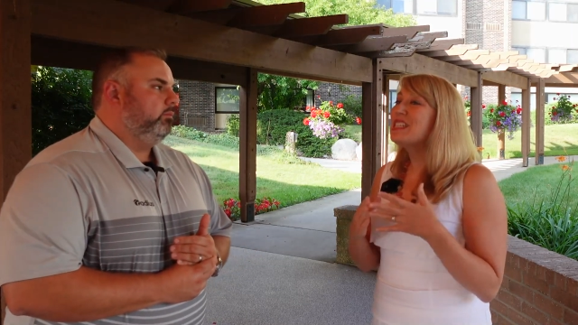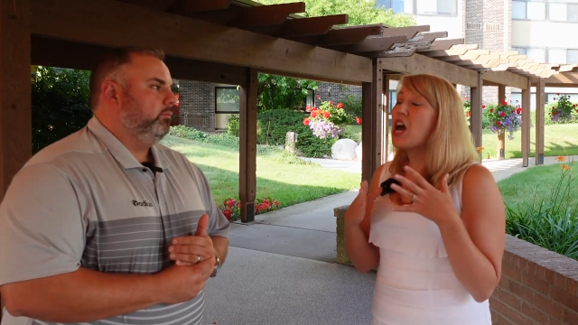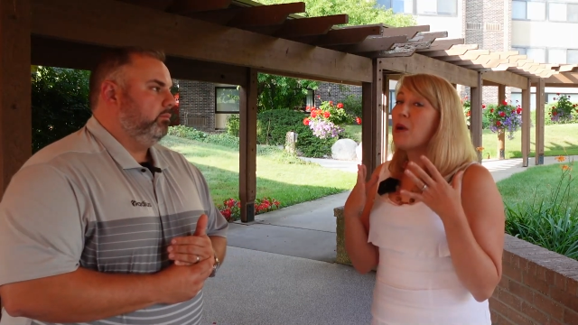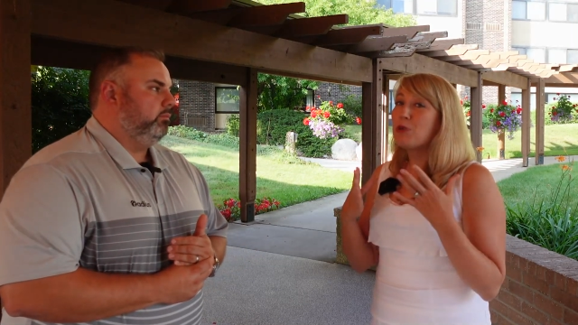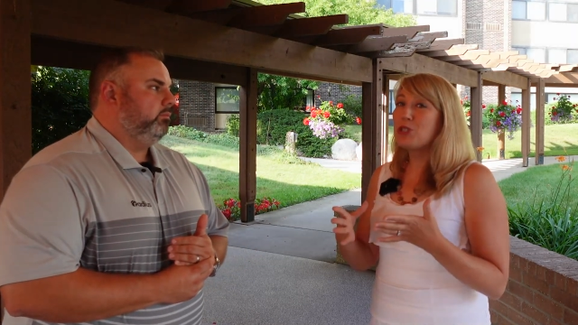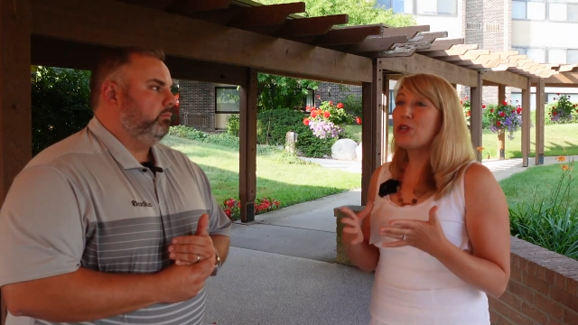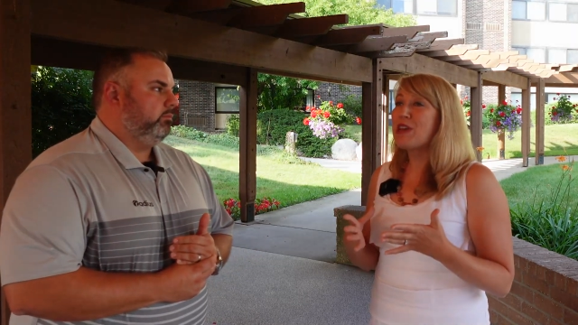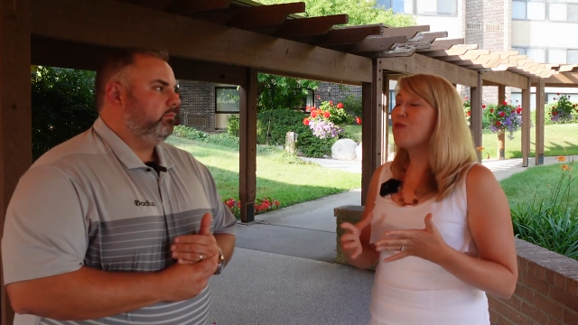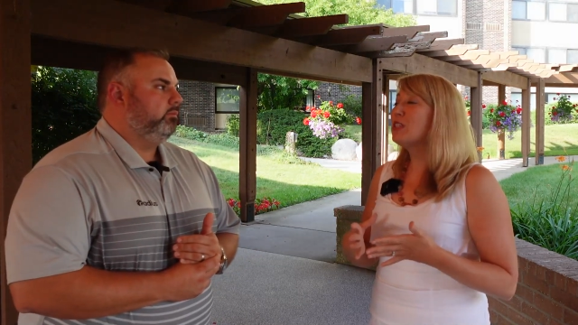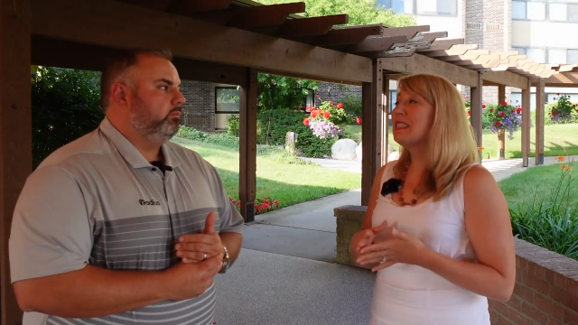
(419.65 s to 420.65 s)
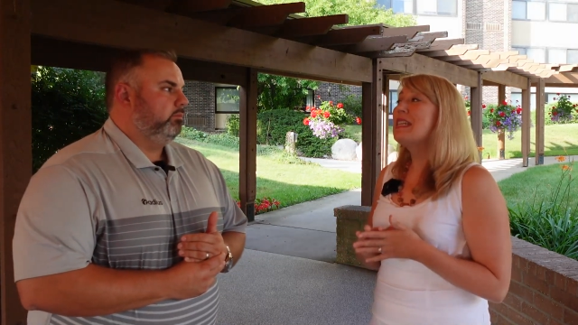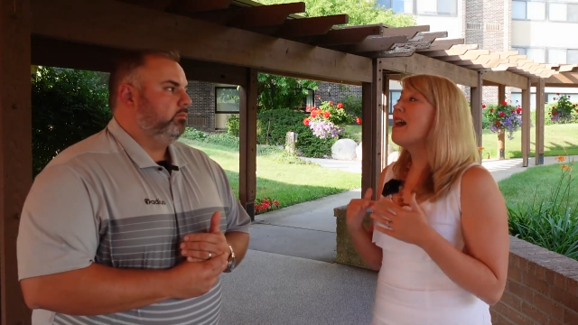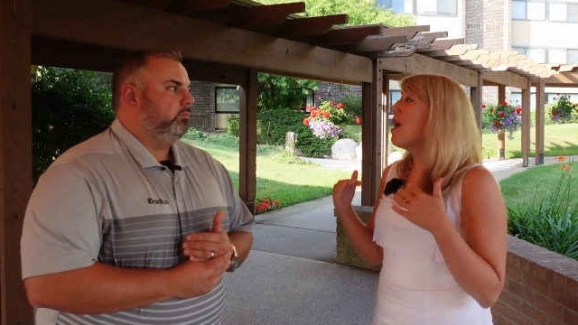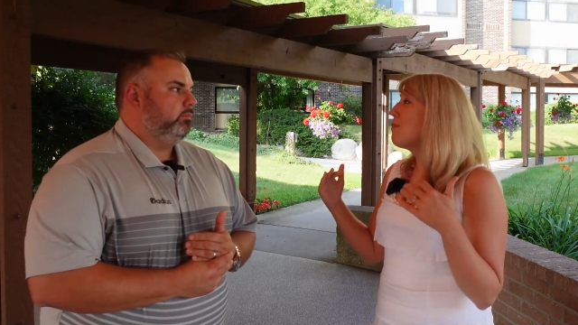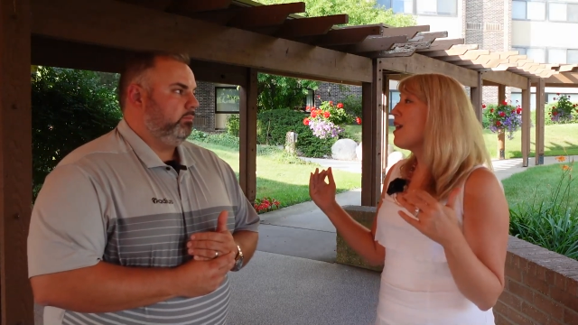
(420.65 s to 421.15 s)
Speaker 1: an opportunity for us
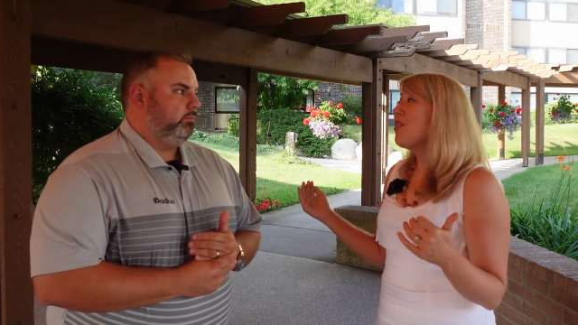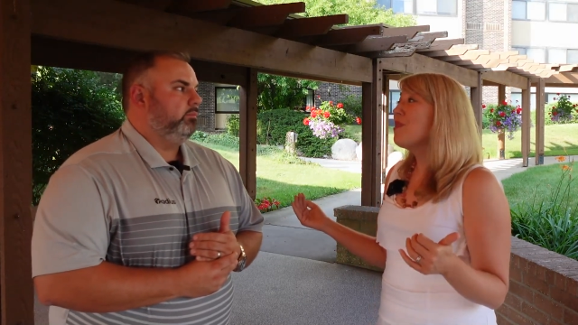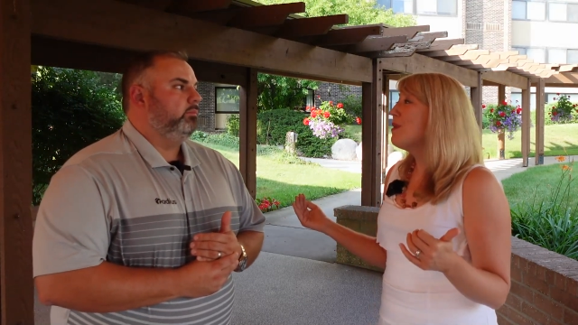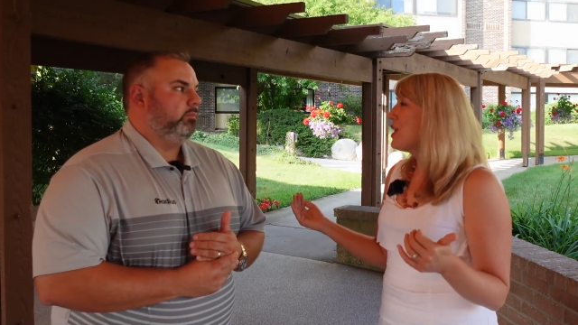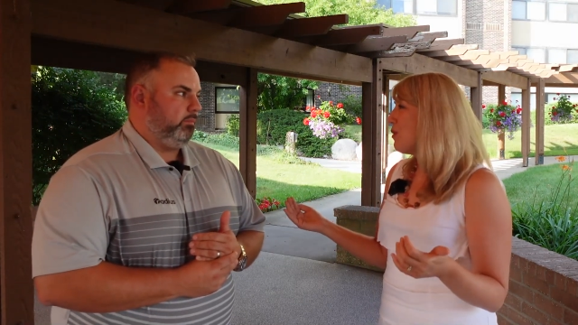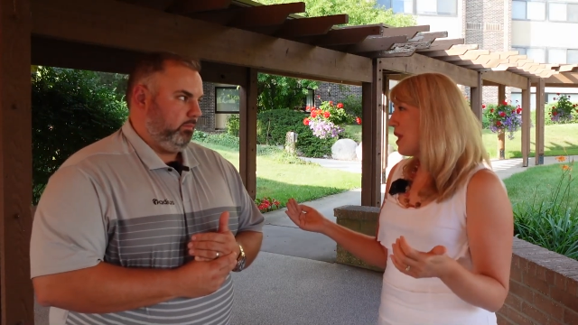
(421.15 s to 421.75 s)
to not be on the menu